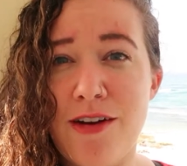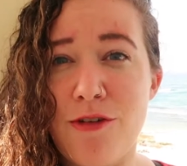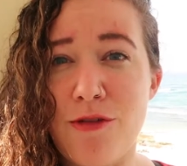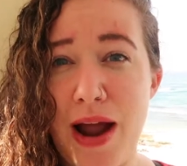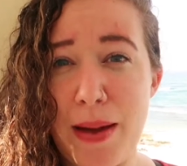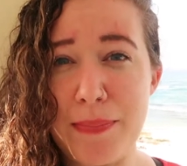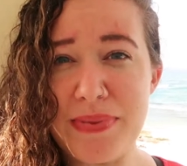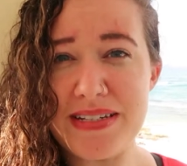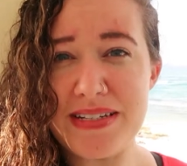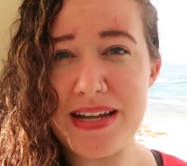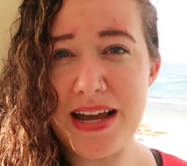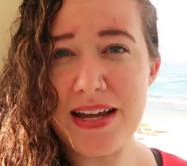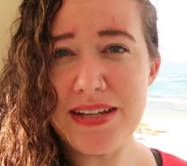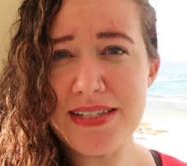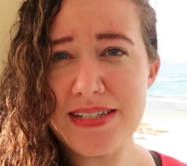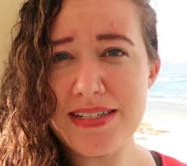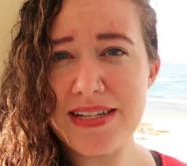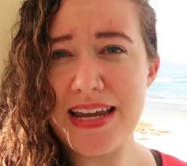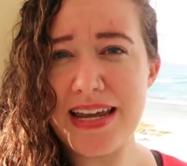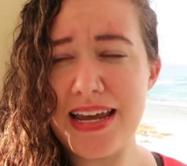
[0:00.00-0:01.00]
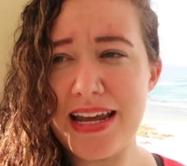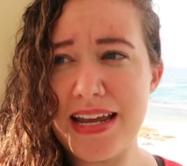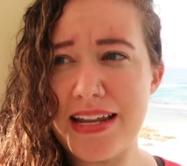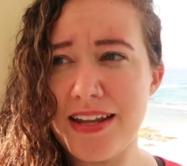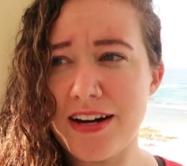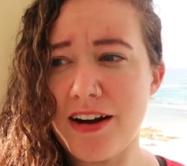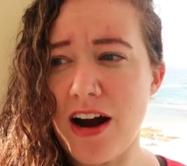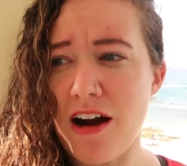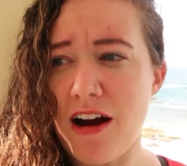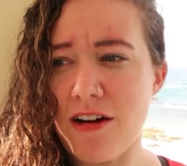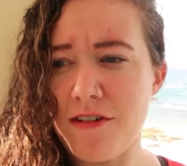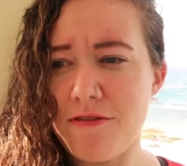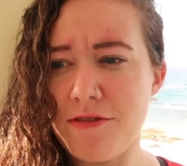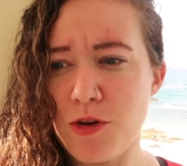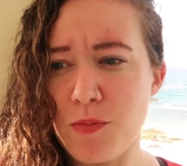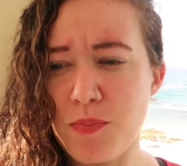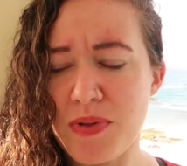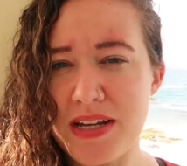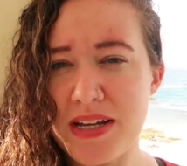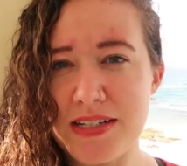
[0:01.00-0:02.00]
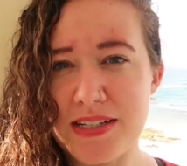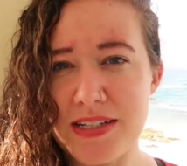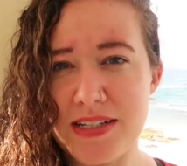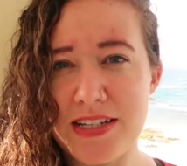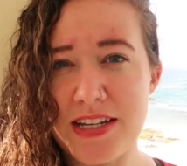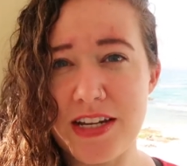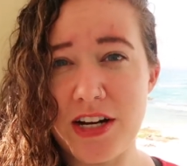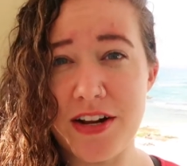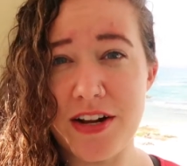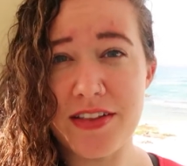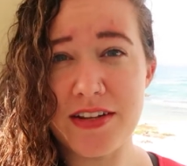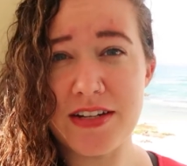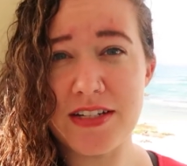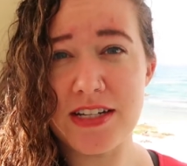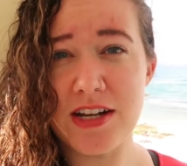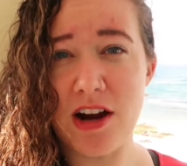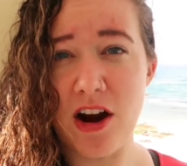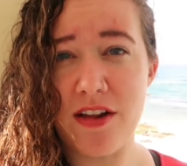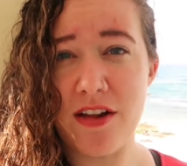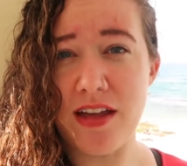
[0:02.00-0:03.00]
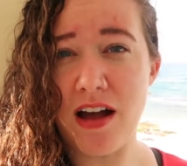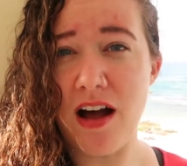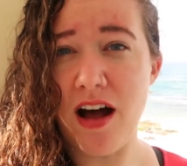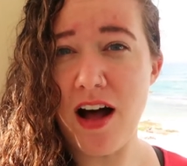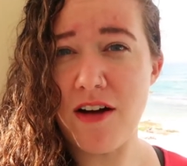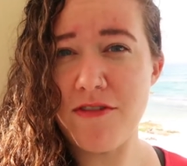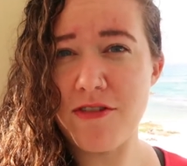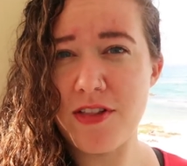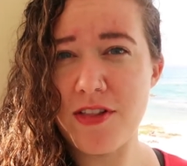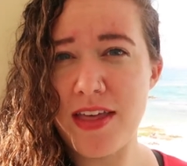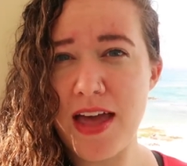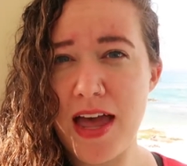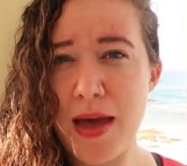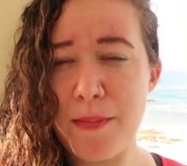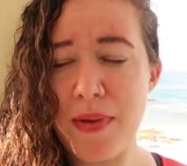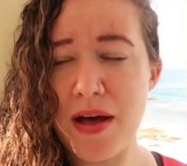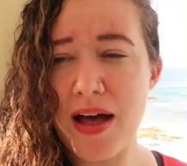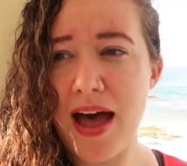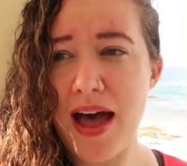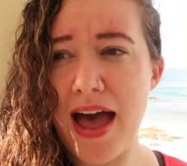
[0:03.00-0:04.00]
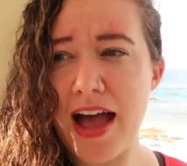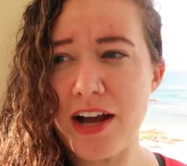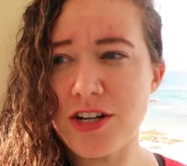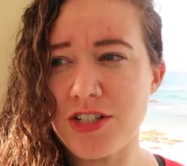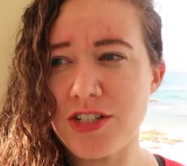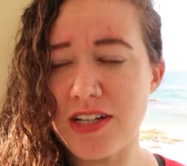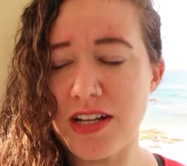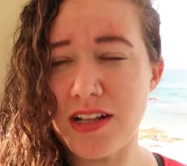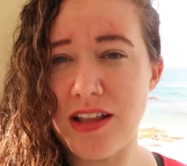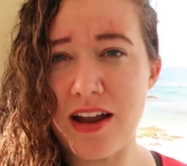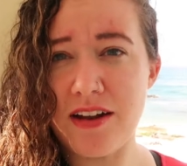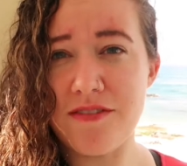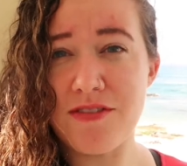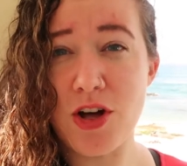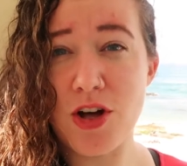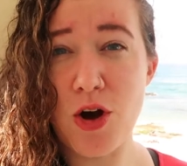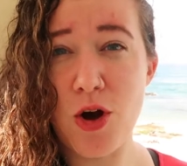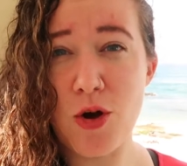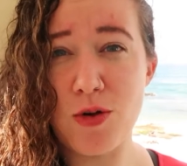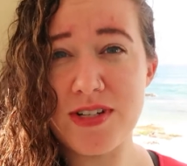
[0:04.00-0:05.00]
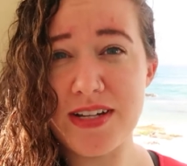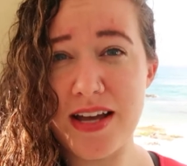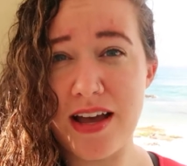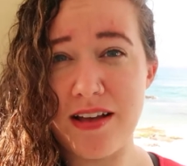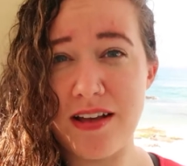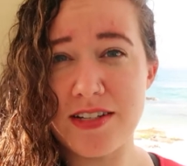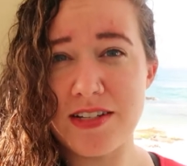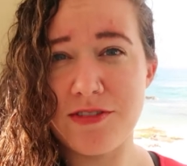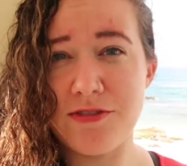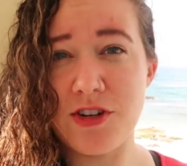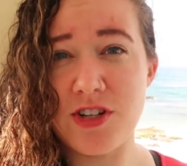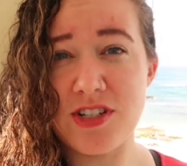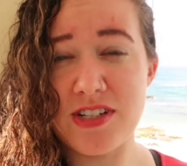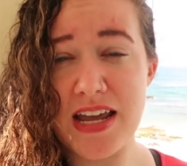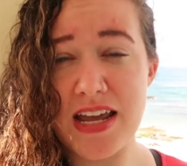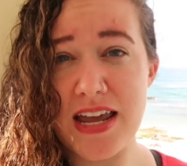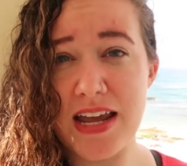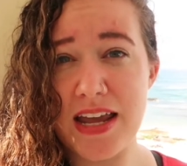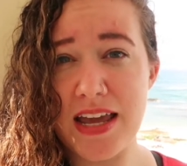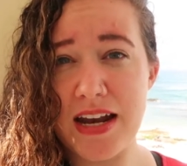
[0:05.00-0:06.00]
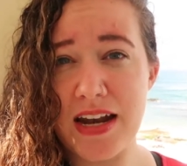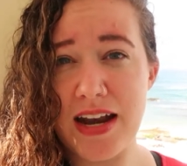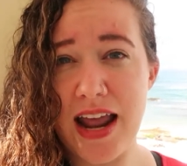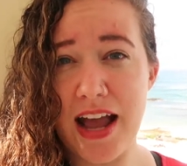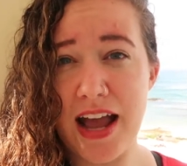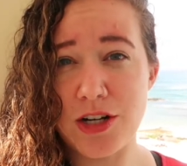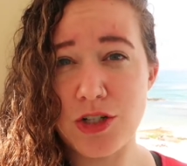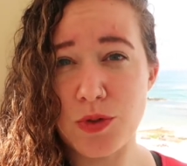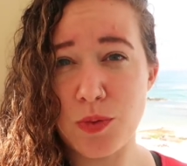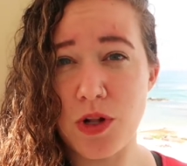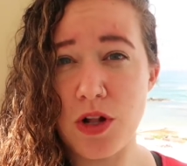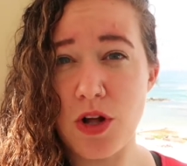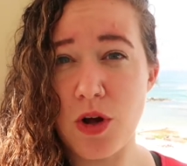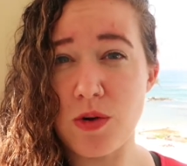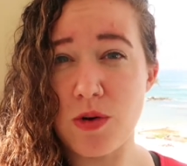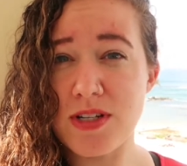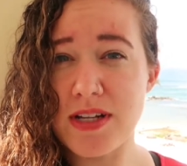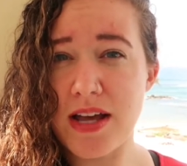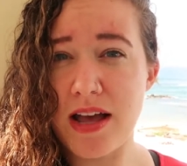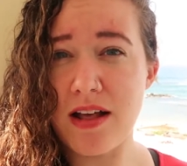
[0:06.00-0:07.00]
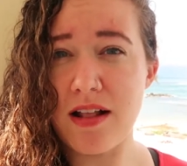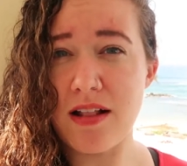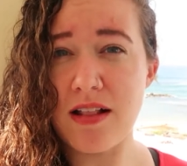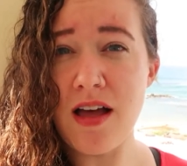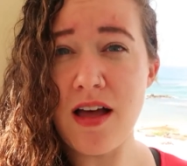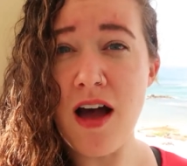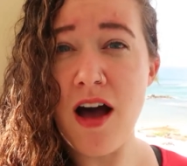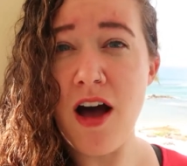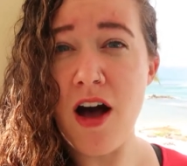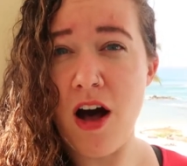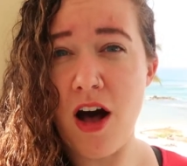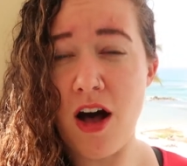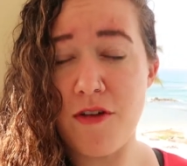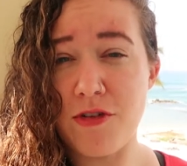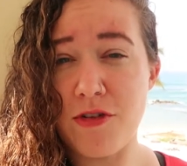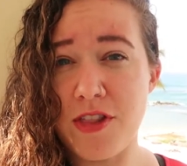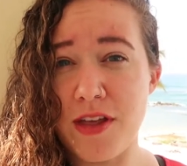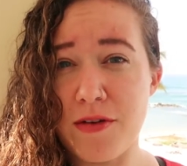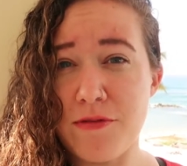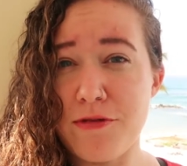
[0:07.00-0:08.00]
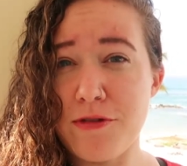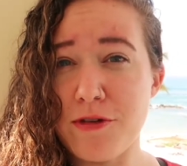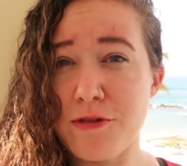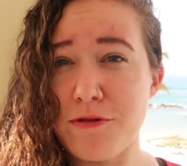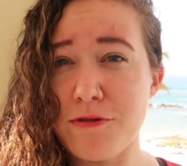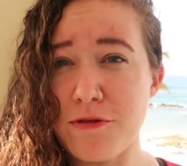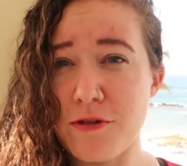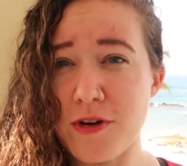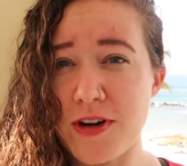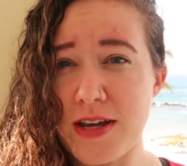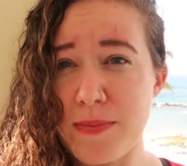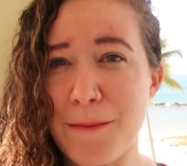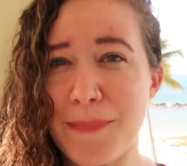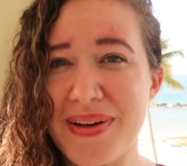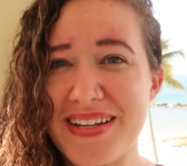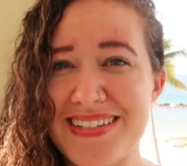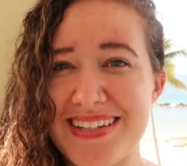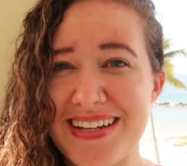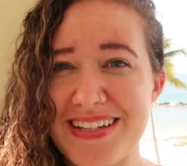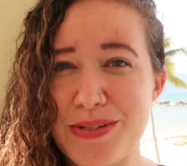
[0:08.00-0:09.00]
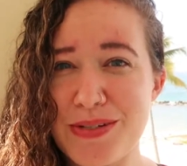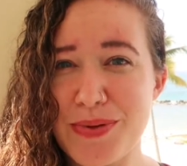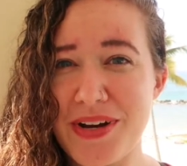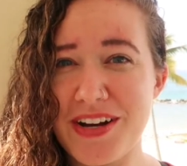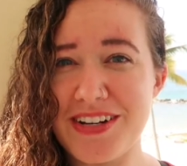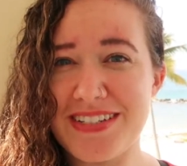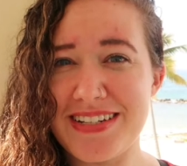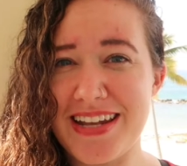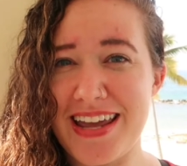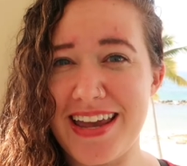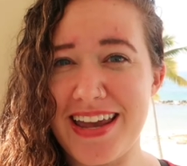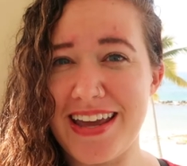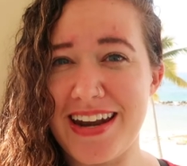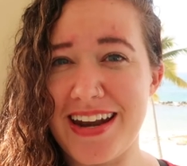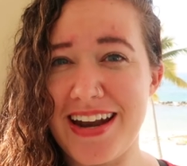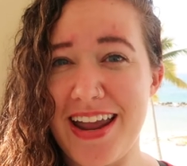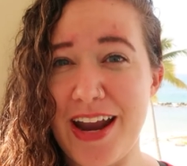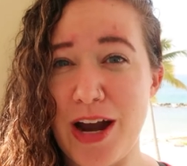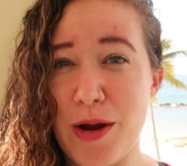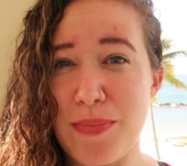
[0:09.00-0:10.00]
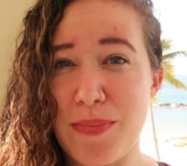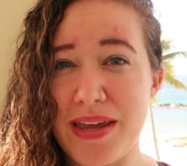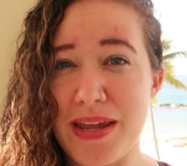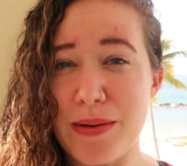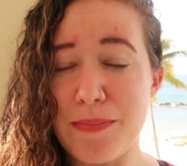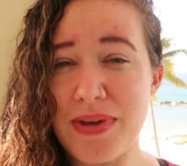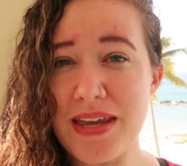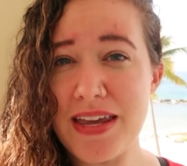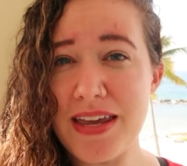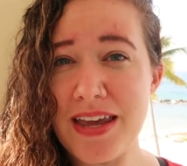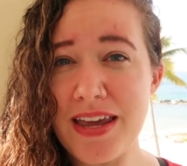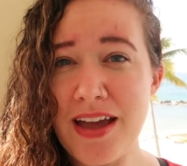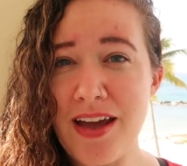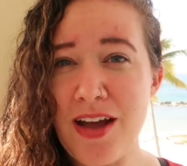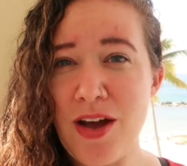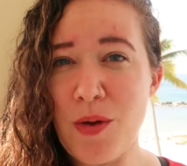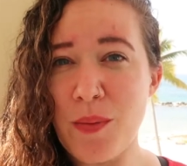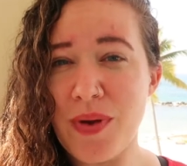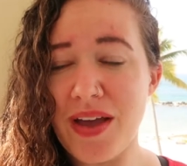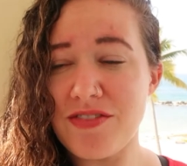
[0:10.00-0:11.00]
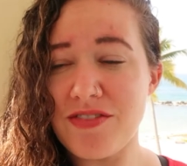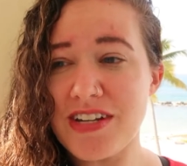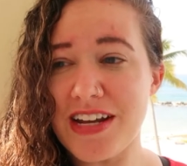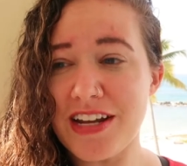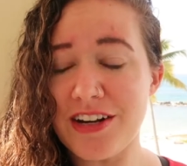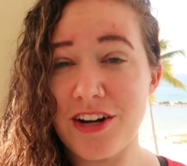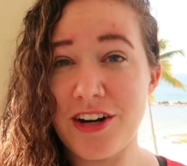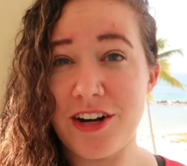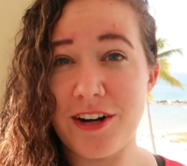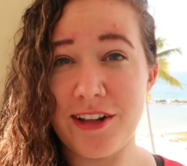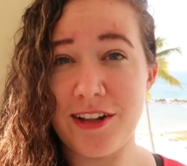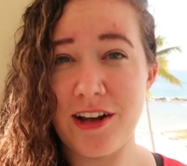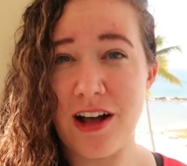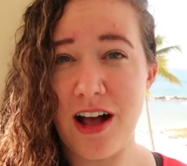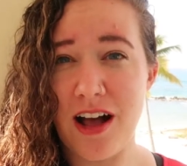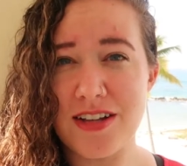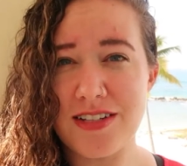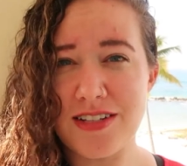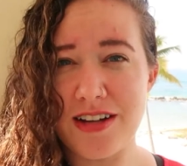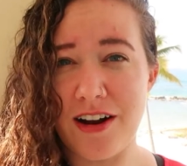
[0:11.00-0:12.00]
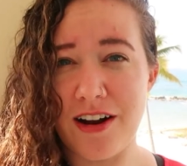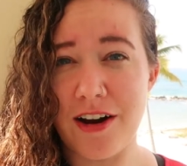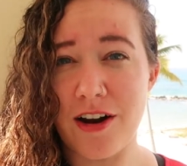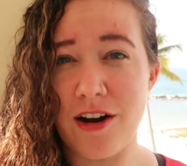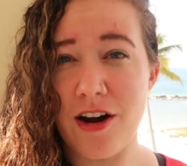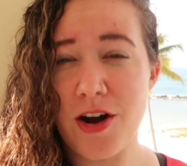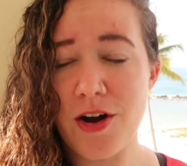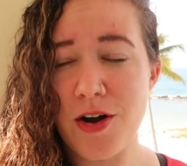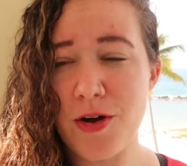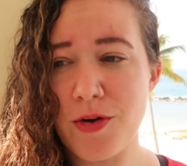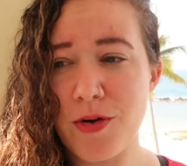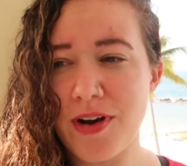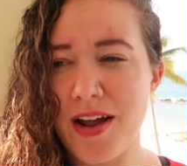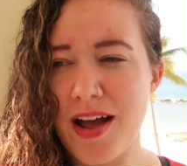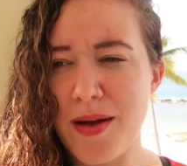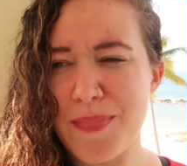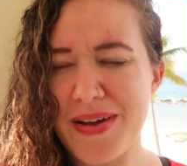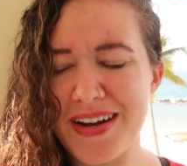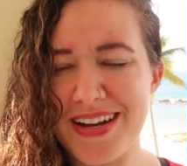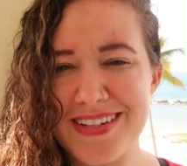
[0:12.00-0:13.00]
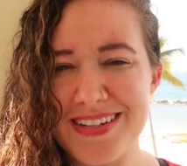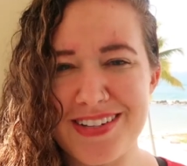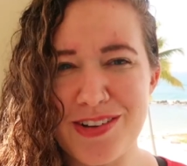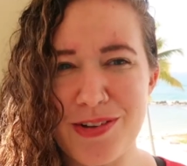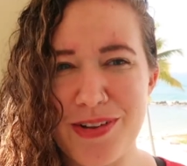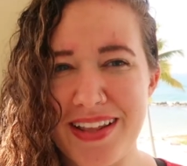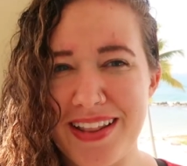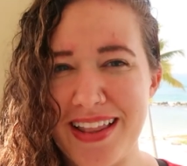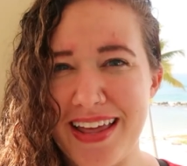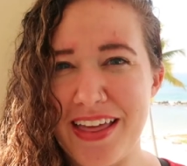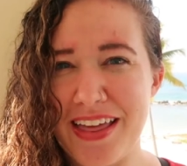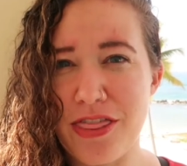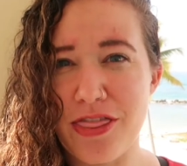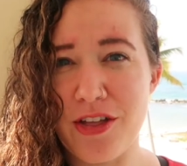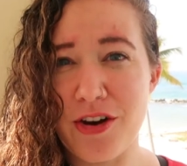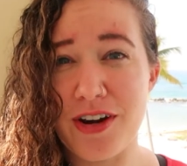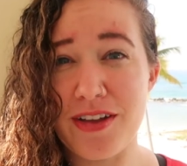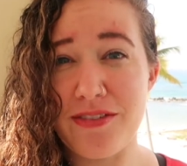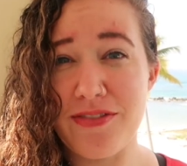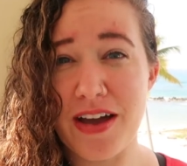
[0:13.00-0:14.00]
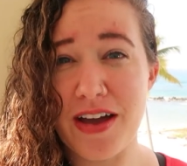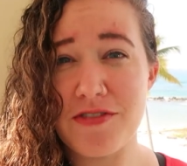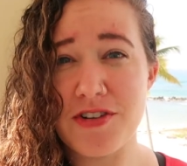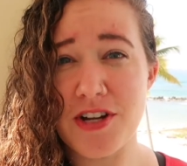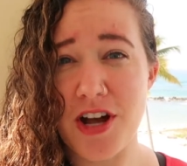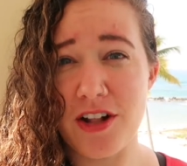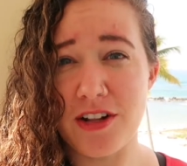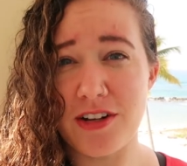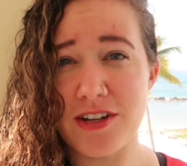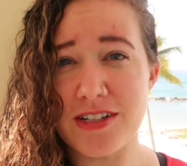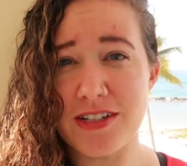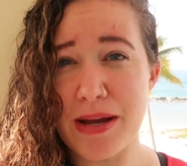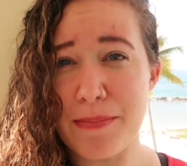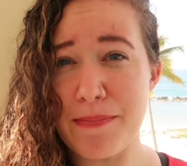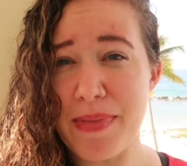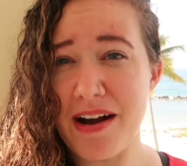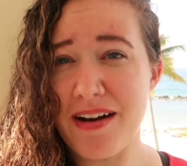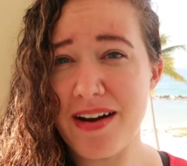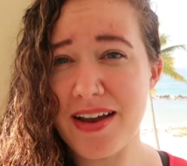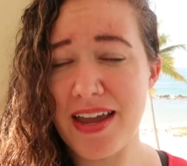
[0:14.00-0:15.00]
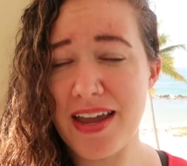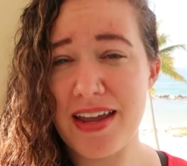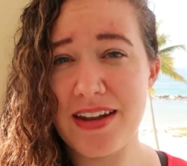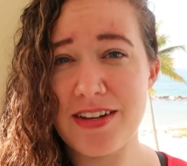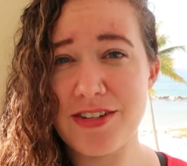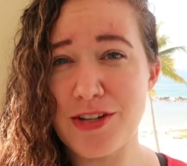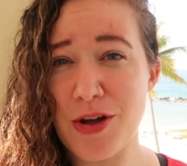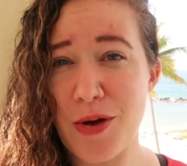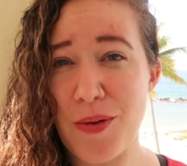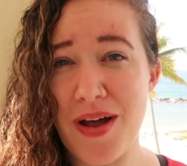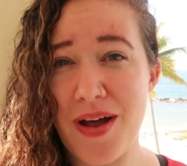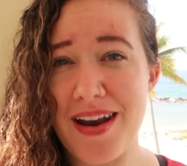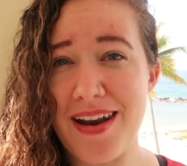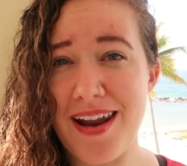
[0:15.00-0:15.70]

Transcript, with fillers: rapid test and there are a few places here in the DR that offer them. Actually a lot of the hotels, if you're staying in an actual hotel, offer them for free. But since we are staying in an Airbnb, we have to incur the cost on our own, but it's only like $35 American, so